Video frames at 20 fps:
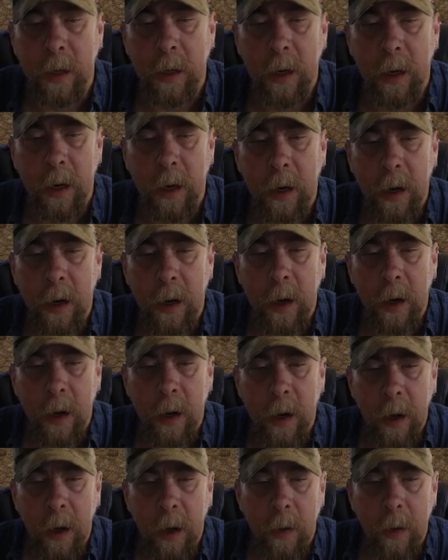We're gonna go into
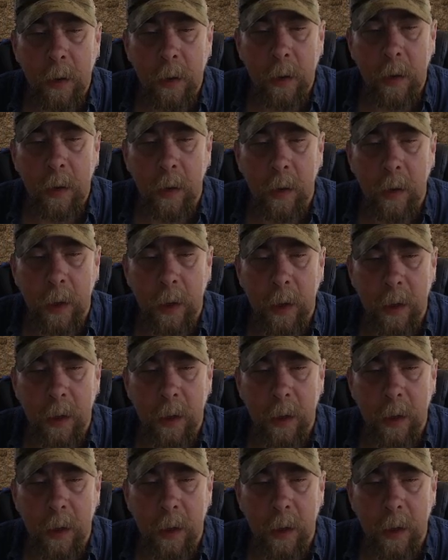the first one.